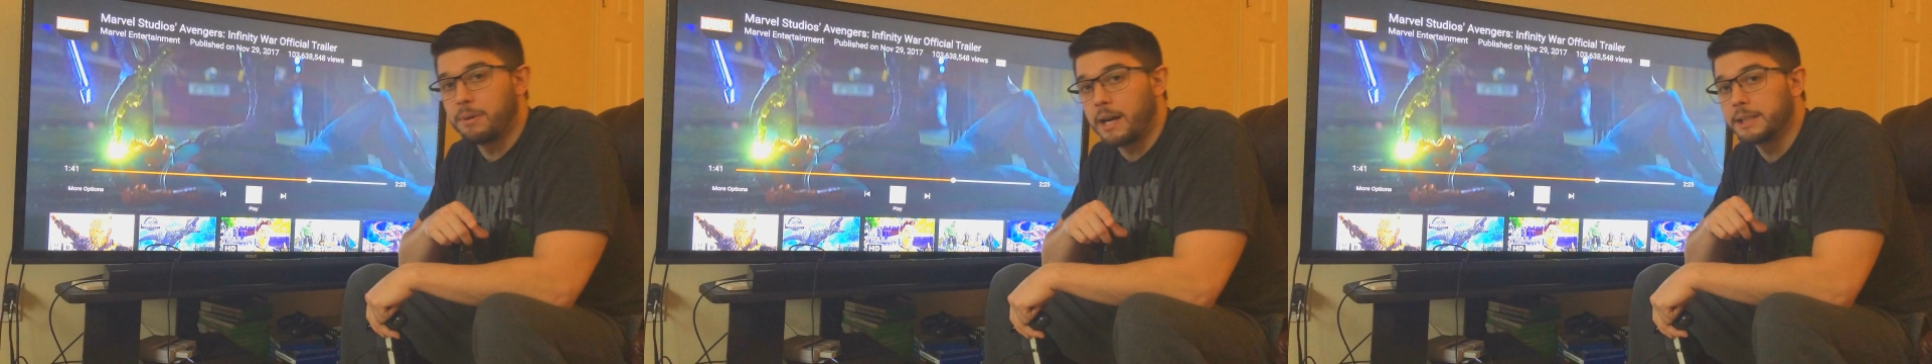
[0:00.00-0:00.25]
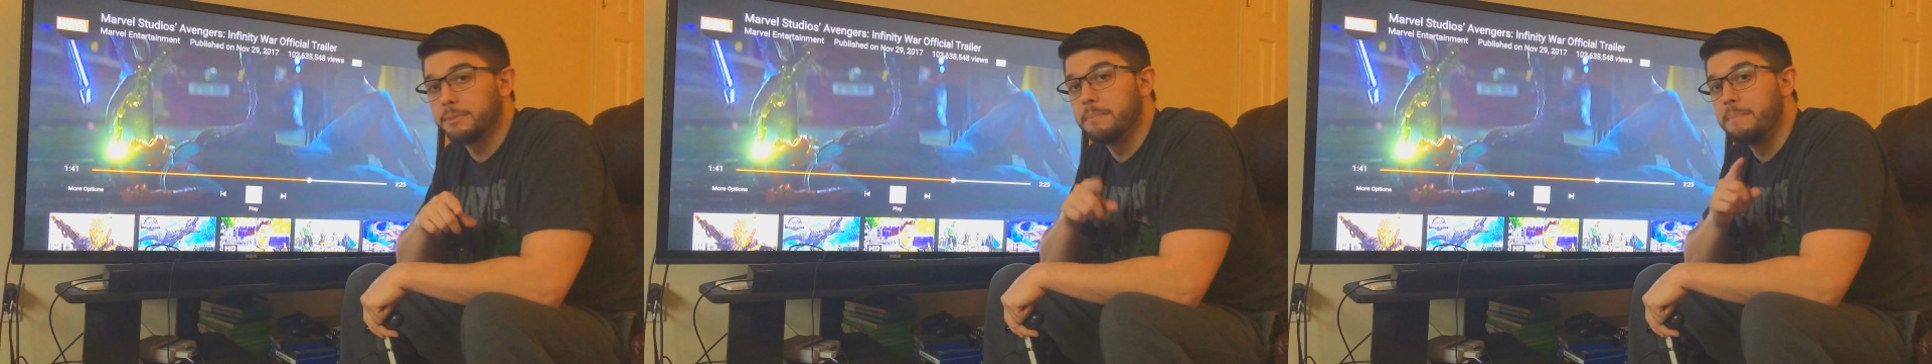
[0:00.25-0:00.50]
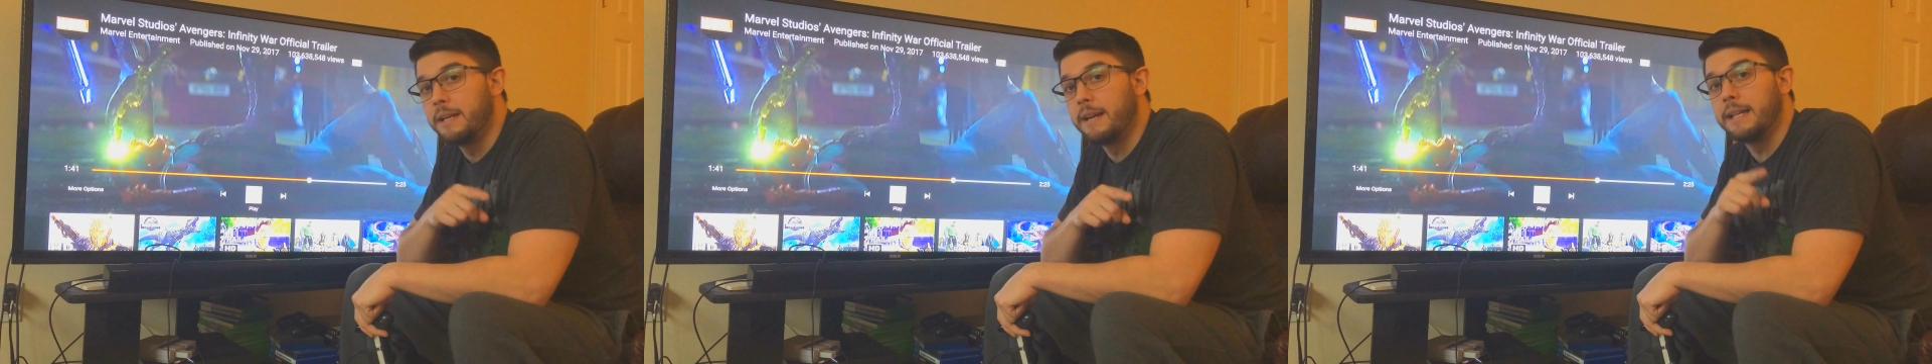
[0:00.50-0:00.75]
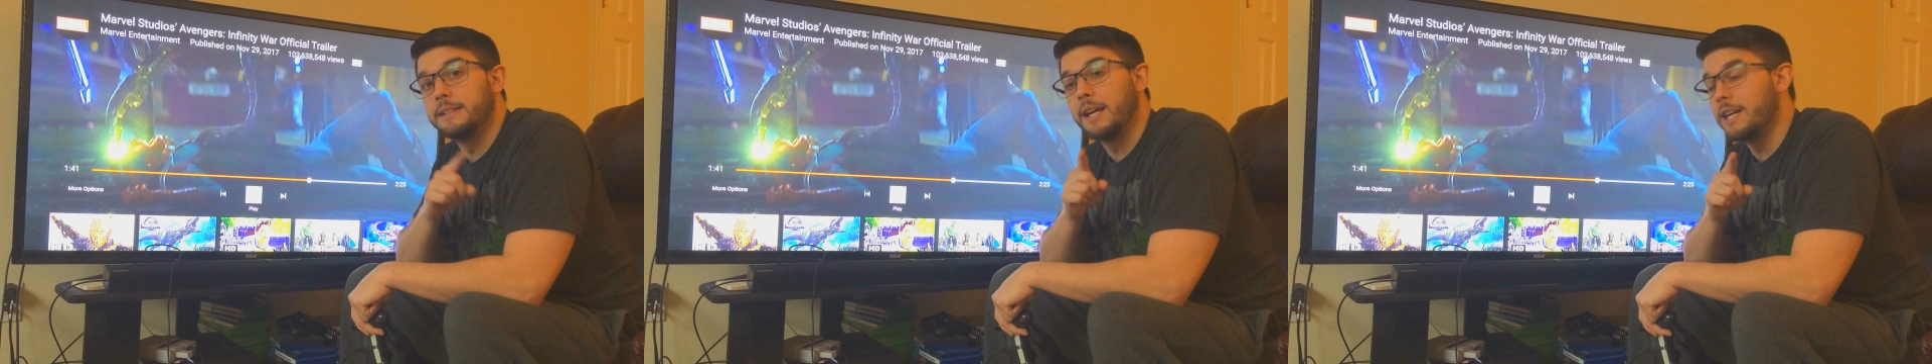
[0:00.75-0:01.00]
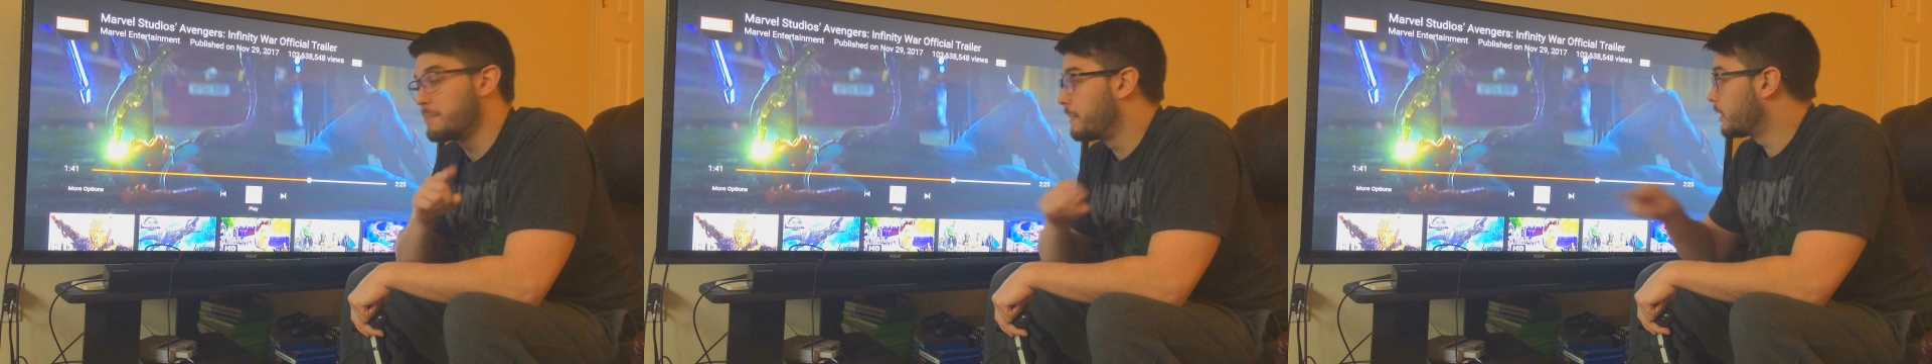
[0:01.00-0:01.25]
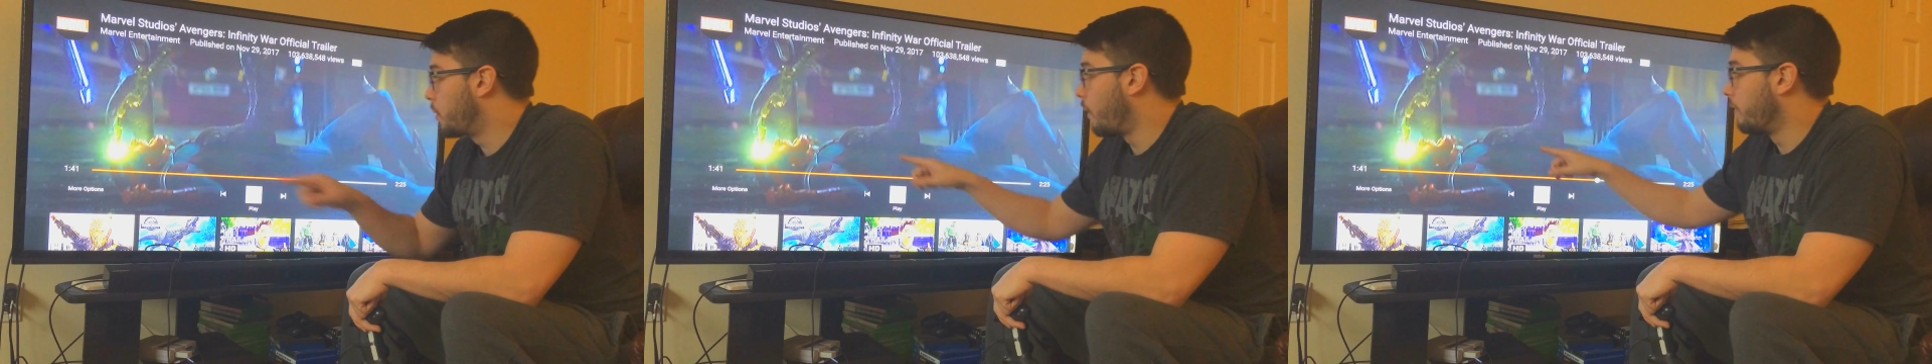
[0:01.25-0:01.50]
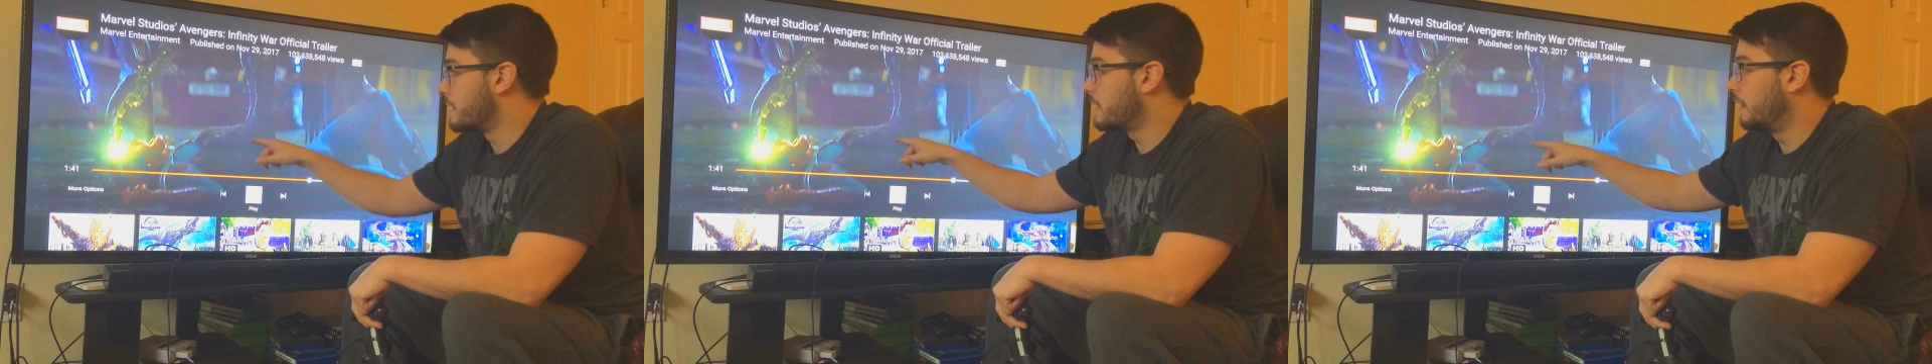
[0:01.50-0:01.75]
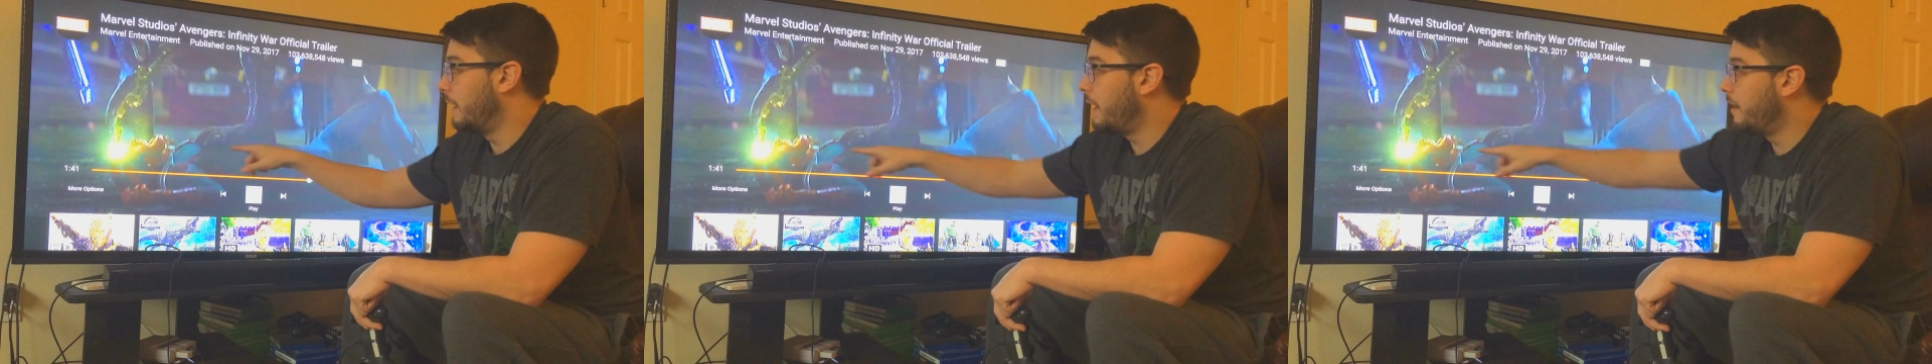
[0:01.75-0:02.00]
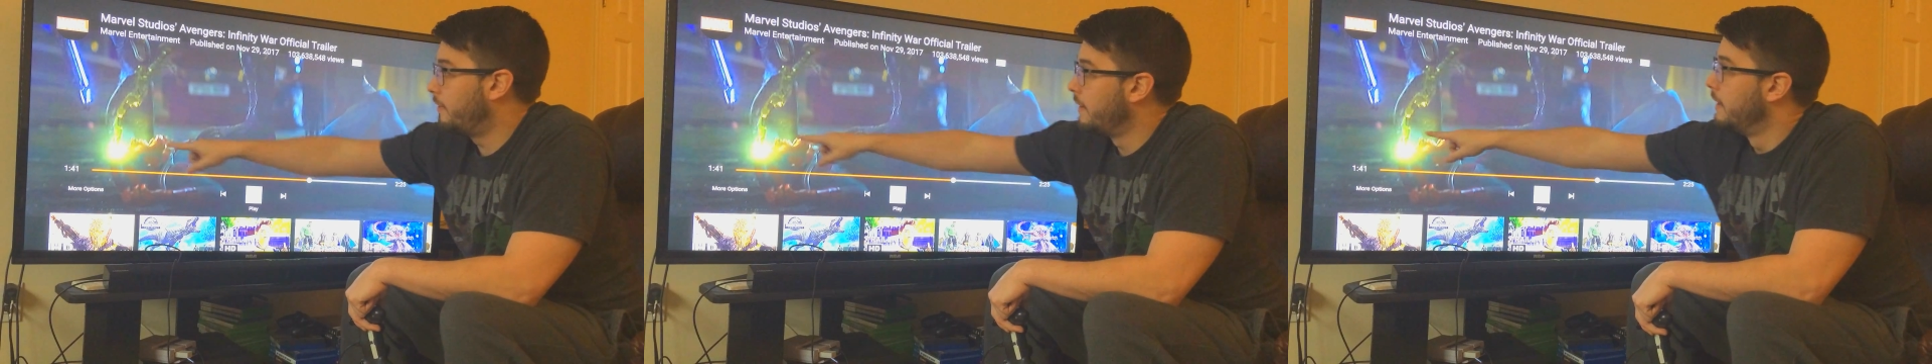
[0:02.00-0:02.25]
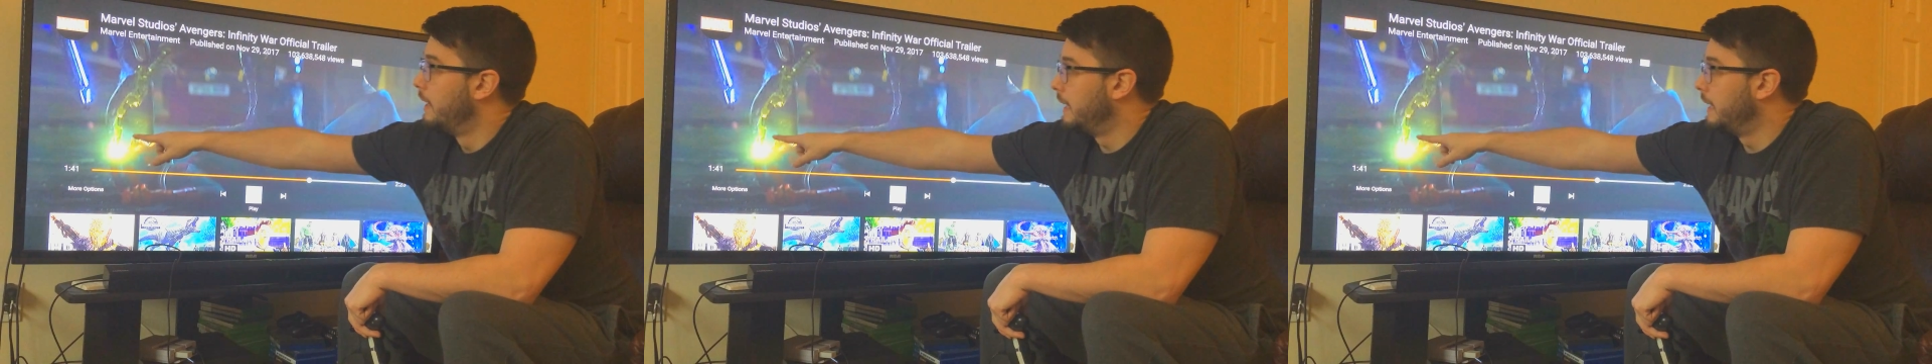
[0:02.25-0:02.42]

Proxima Midnight's husband, Corvus Glaive.